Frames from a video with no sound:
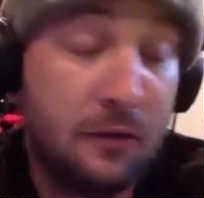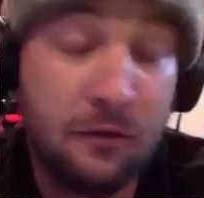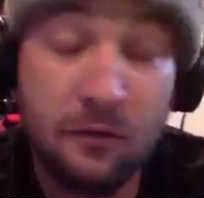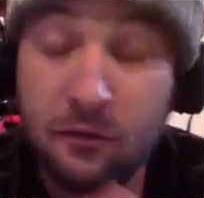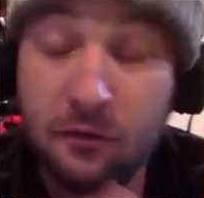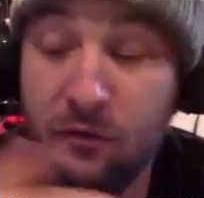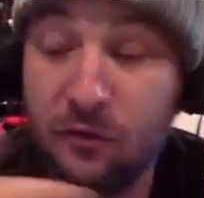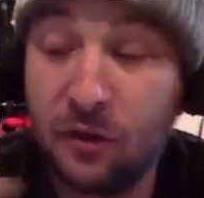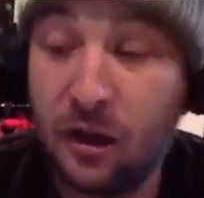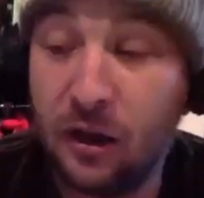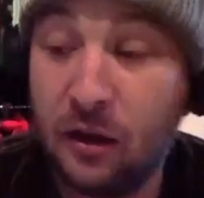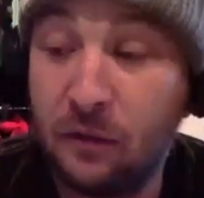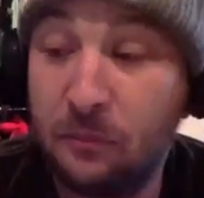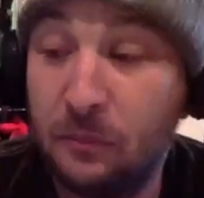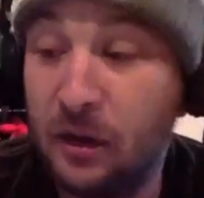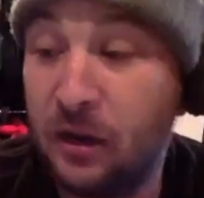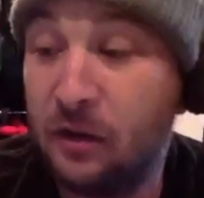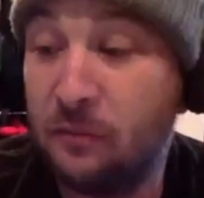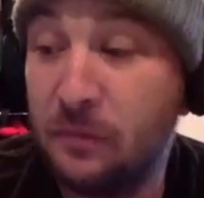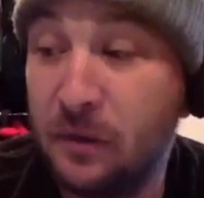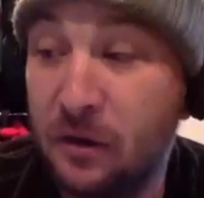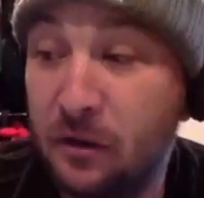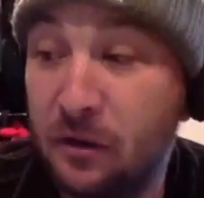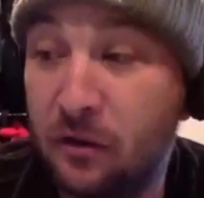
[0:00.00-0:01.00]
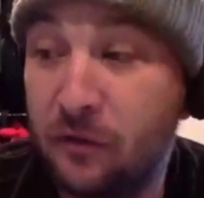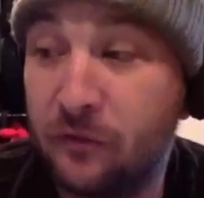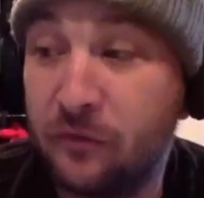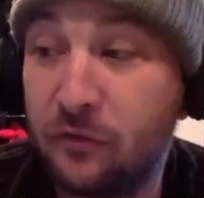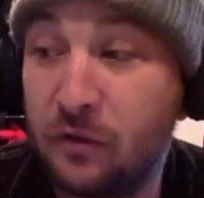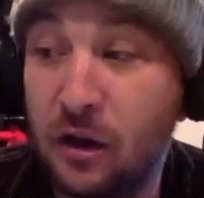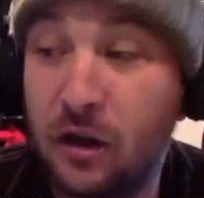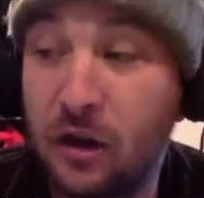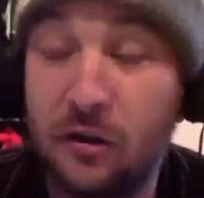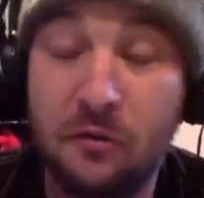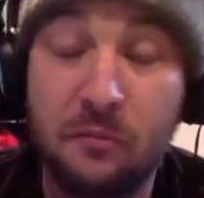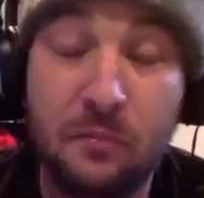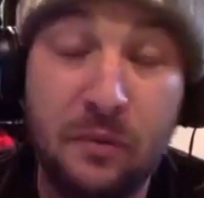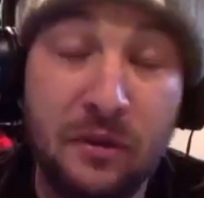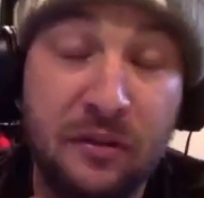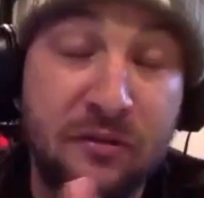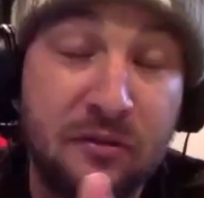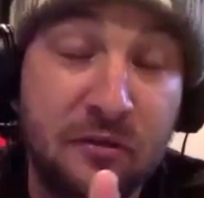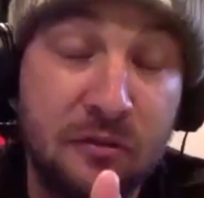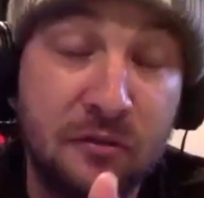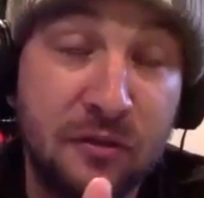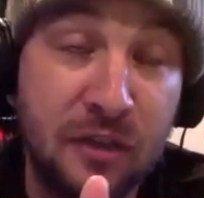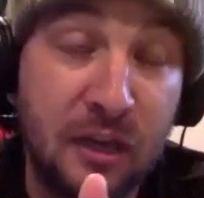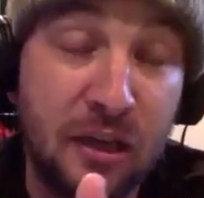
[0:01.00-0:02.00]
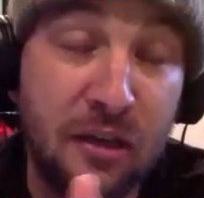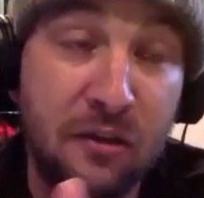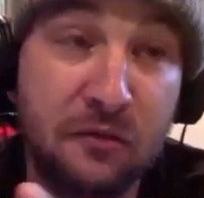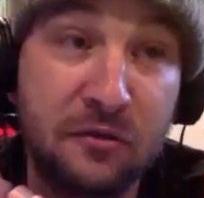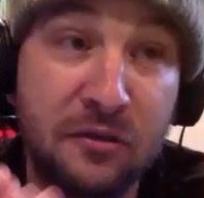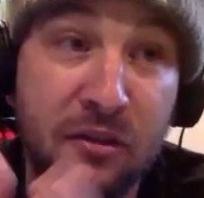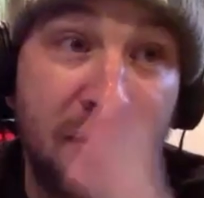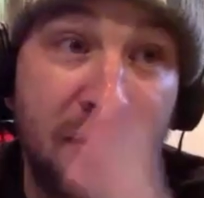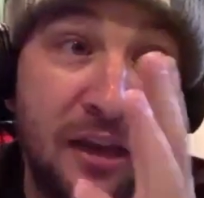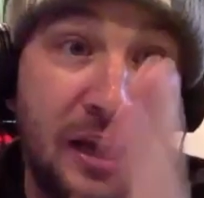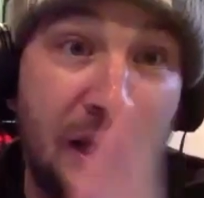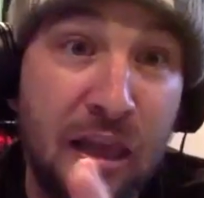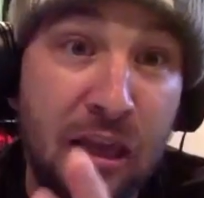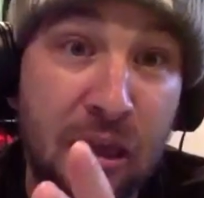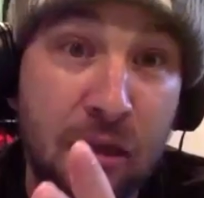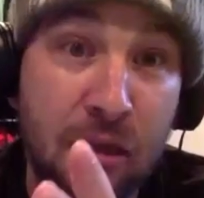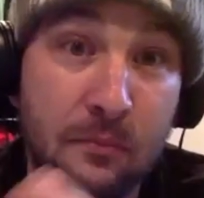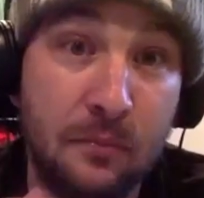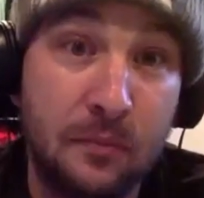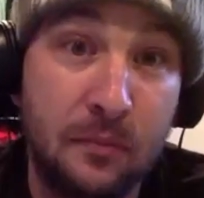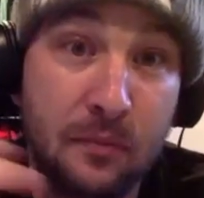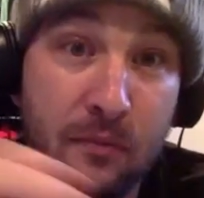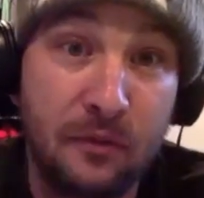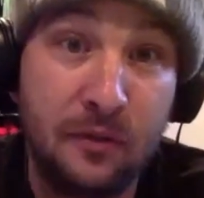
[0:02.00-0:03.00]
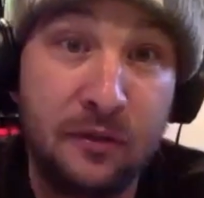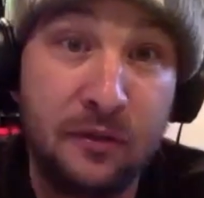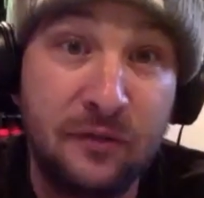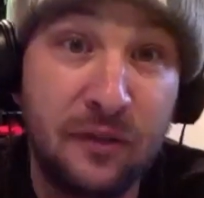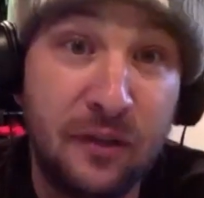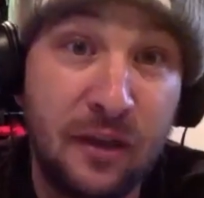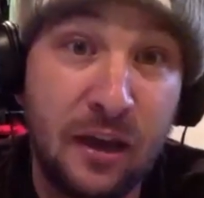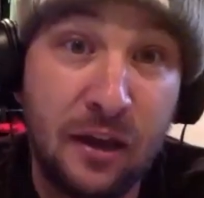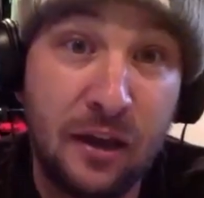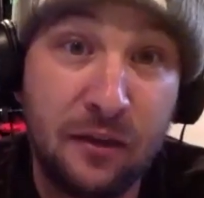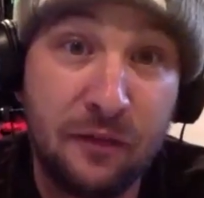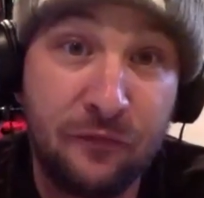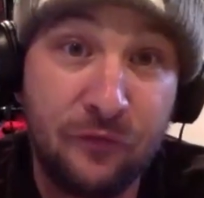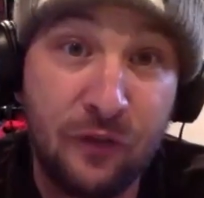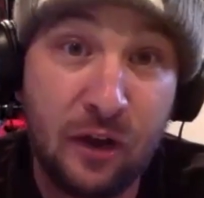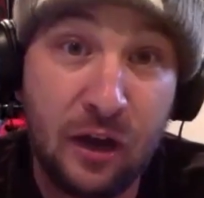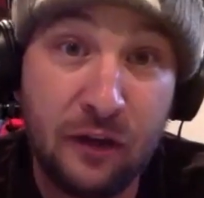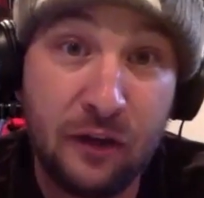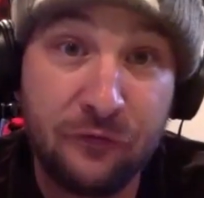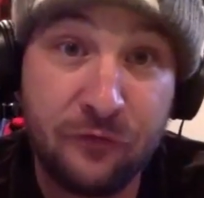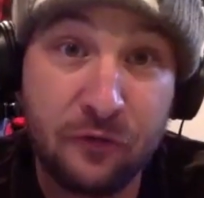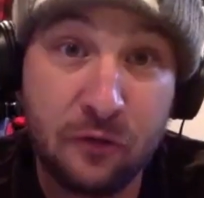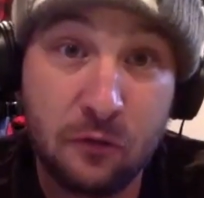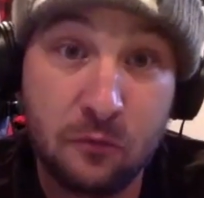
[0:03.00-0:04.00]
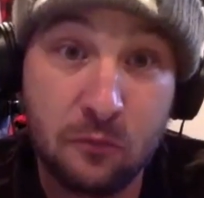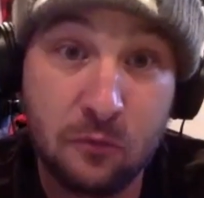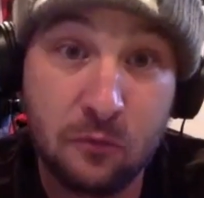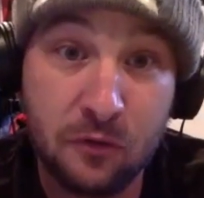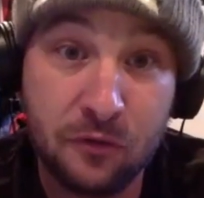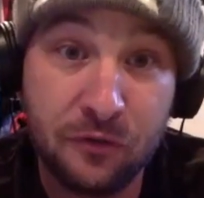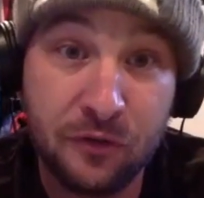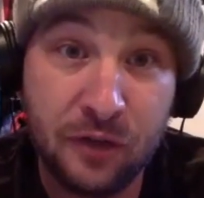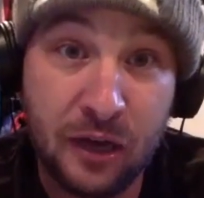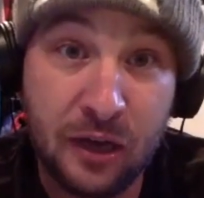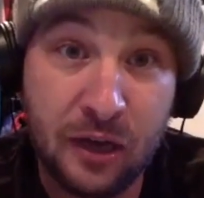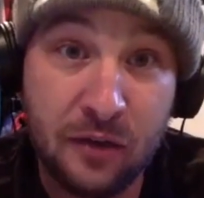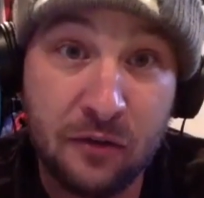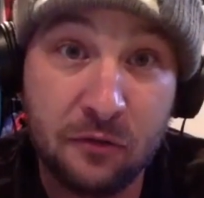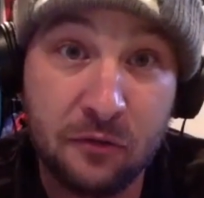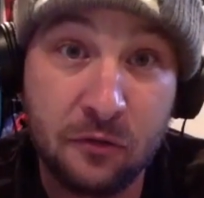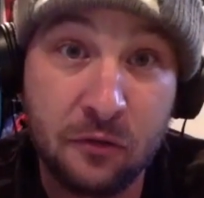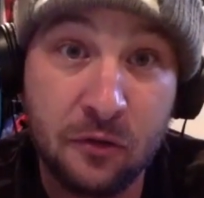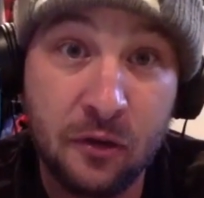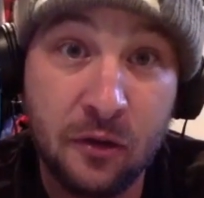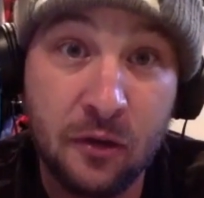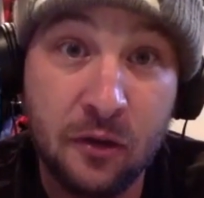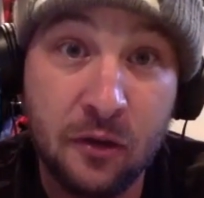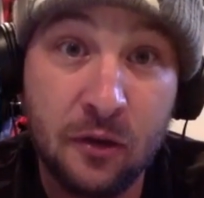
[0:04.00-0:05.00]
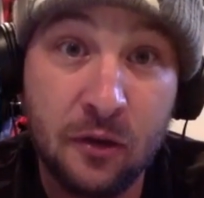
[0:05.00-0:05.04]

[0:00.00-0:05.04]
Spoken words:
You thought it might've been Alvarado, but Saucedo's a name. This is a guy that fought for a world title.